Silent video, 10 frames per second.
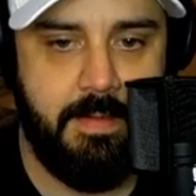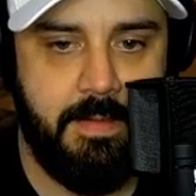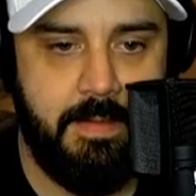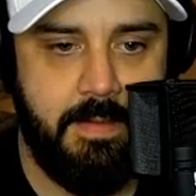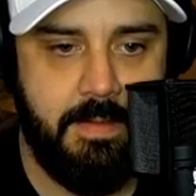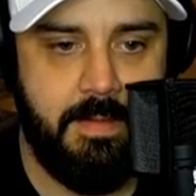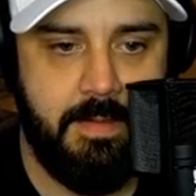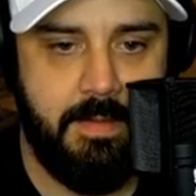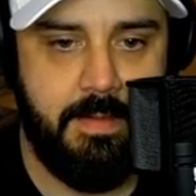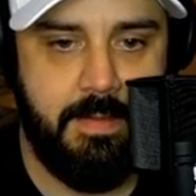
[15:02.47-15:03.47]
I understand
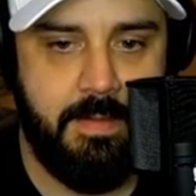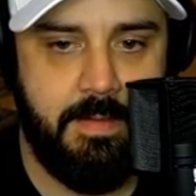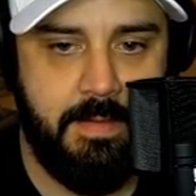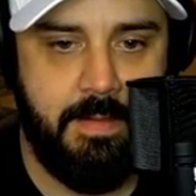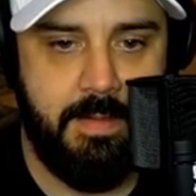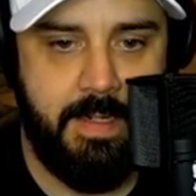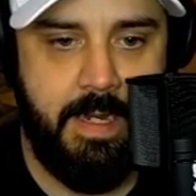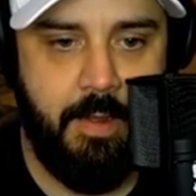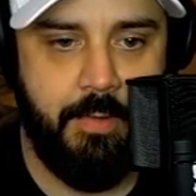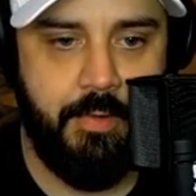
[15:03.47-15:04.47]
that. And he
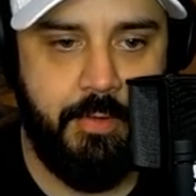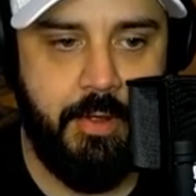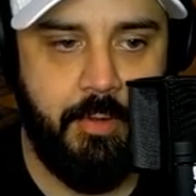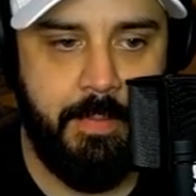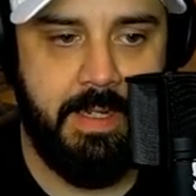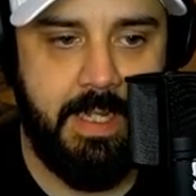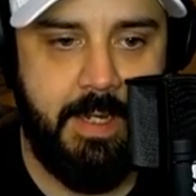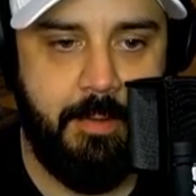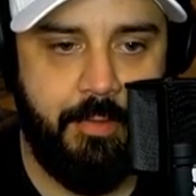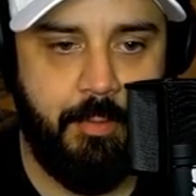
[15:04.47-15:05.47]
also told me
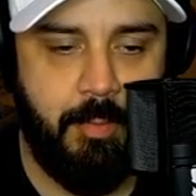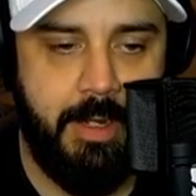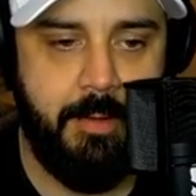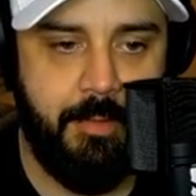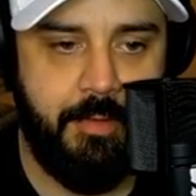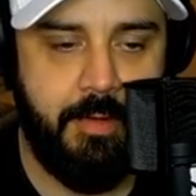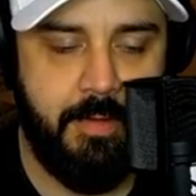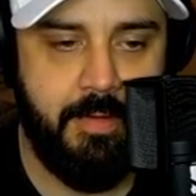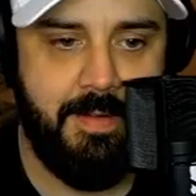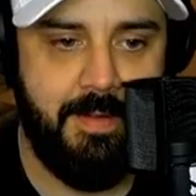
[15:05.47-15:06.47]
leaders are readers,
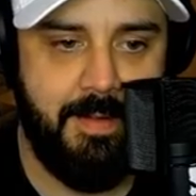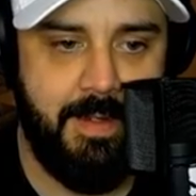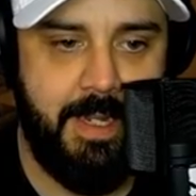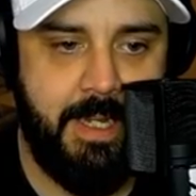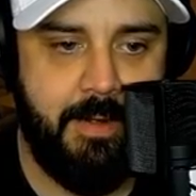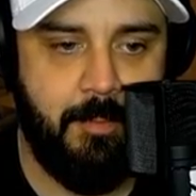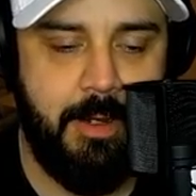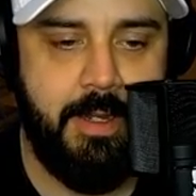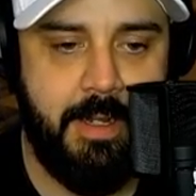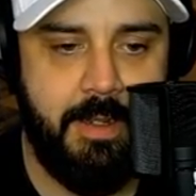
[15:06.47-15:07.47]
and he didn't read.